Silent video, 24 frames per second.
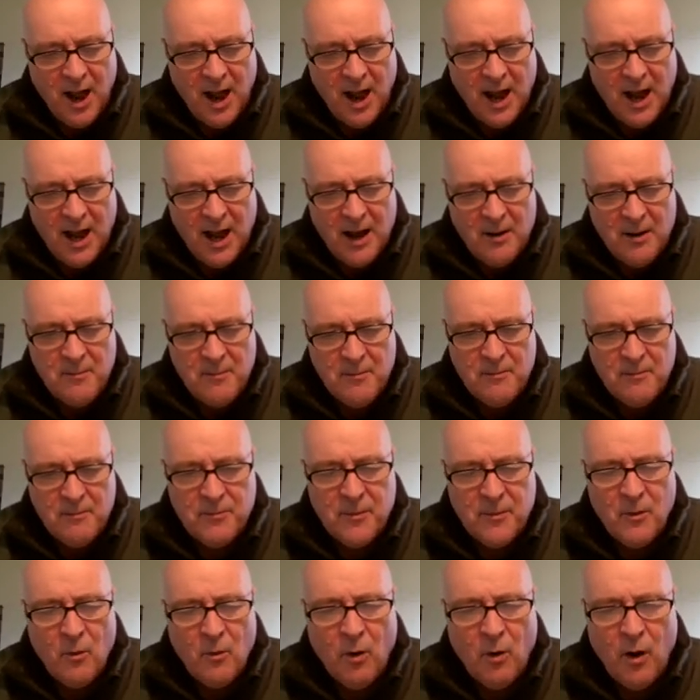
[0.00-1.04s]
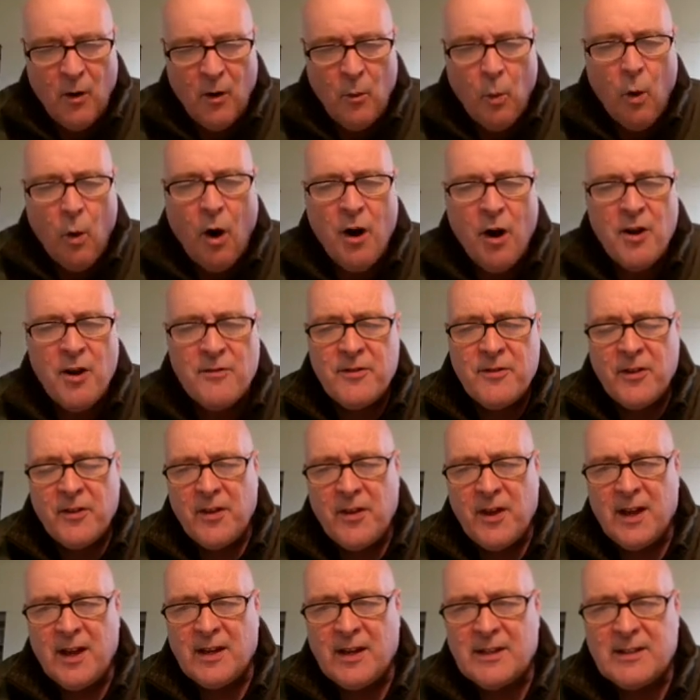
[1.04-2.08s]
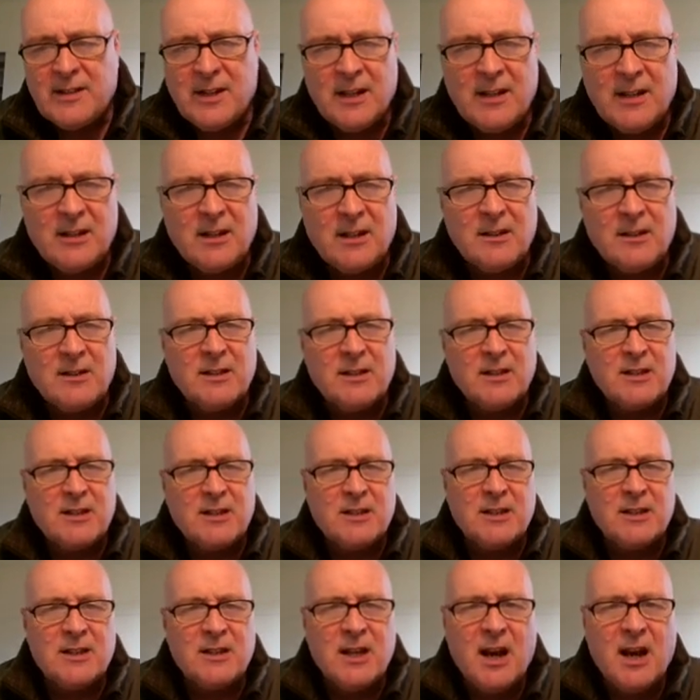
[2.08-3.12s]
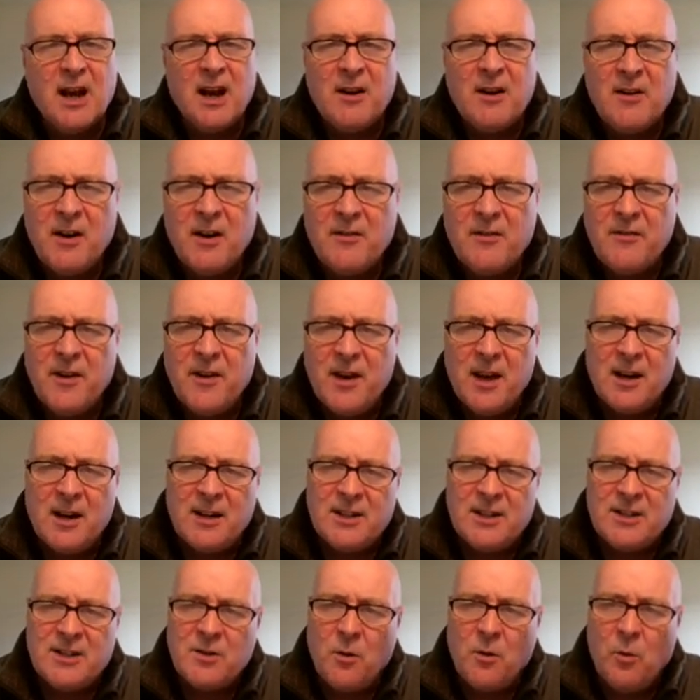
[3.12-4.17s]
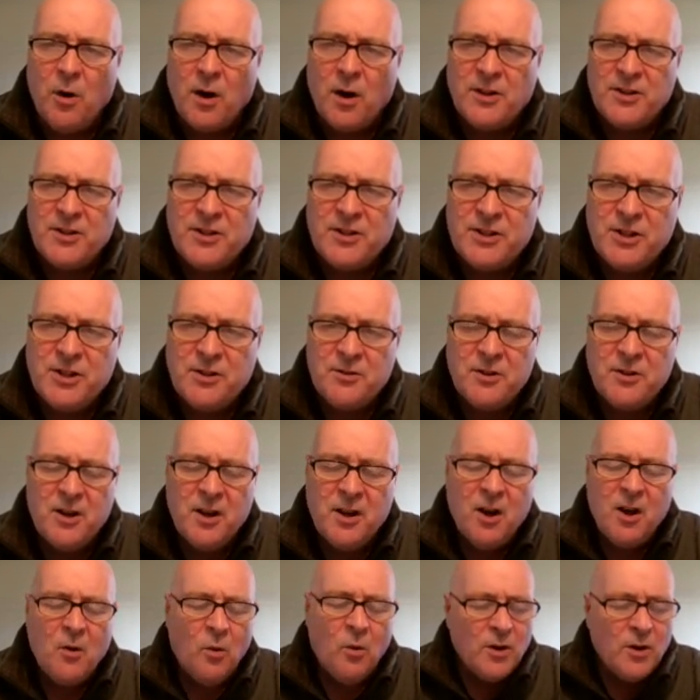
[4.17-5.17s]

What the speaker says: And one of the things I noticed, I feel, is that once you